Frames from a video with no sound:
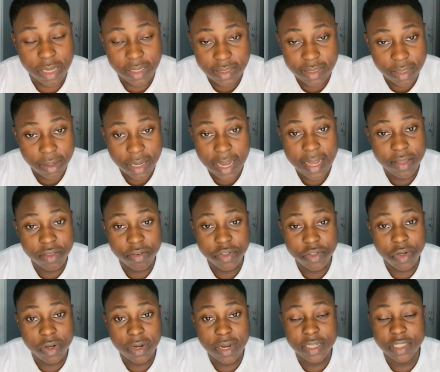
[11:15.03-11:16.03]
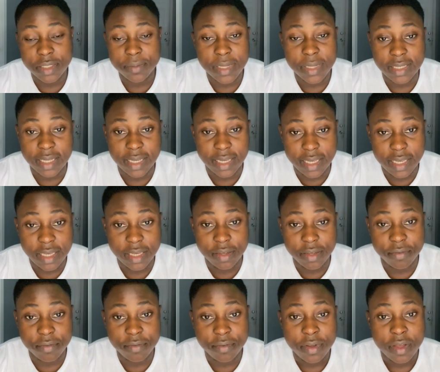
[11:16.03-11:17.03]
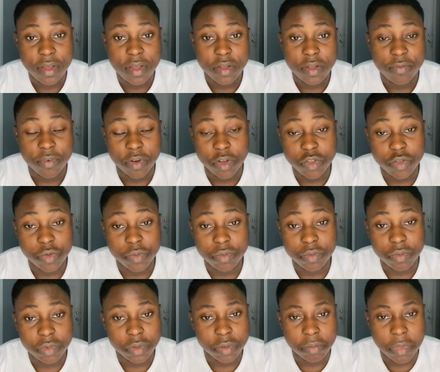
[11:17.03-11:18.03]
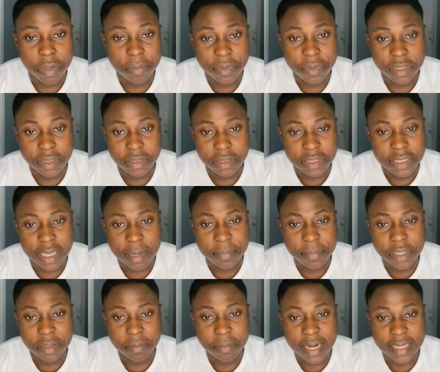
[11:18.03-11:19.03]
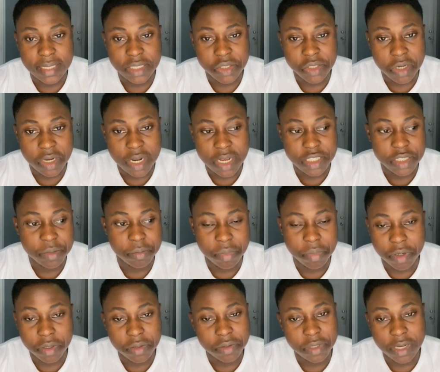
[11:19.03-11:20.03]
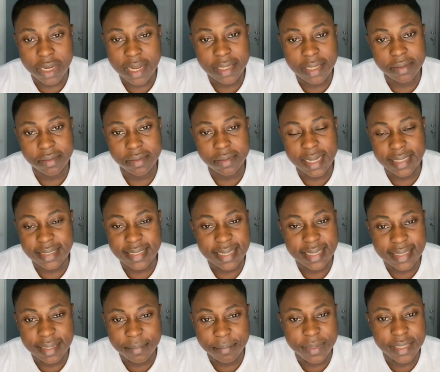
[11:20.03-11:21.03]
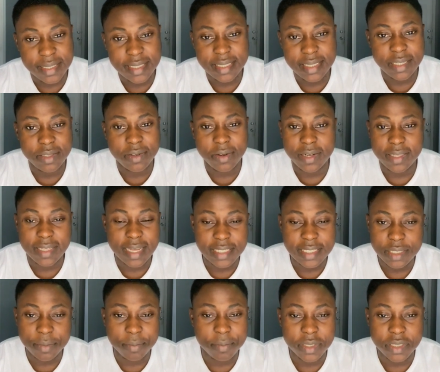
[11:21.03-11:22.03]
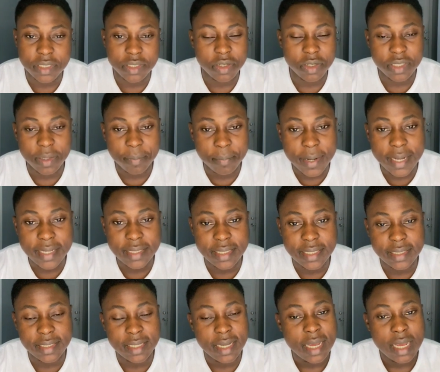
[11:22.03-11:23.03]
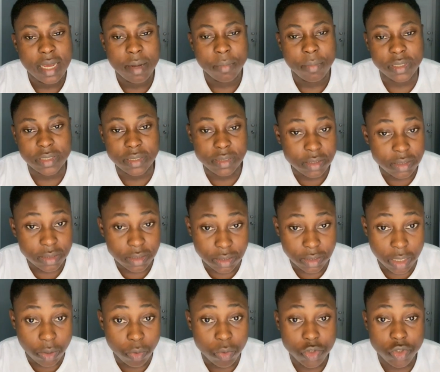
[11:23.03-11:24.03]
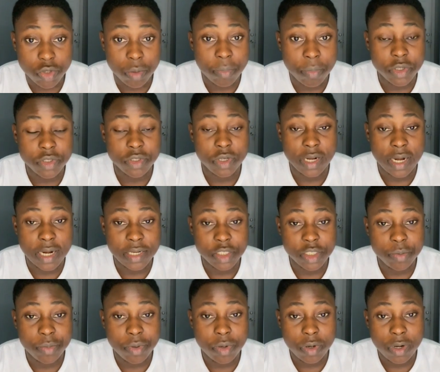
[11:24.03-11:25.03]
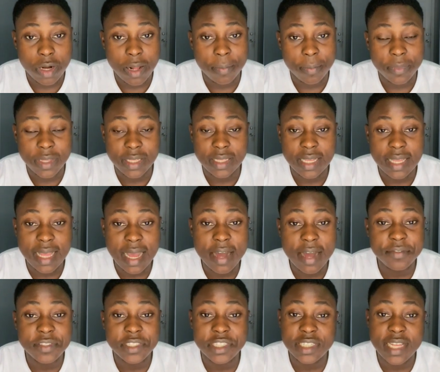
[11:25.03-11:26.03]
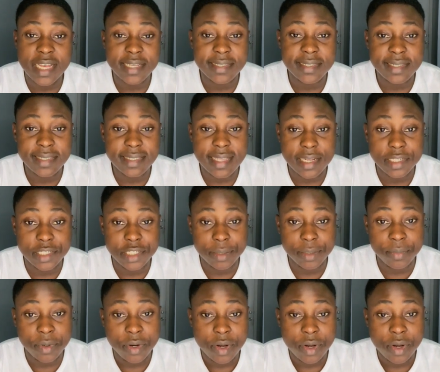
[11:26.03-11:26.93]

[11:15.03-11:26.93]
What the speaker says: the kind of scholarship that they give for you to maybe determine by the scholarship board. You can attend a meeting or leadership meeting, or depending, but they will support your graduate program. Then they have teaching assistantship,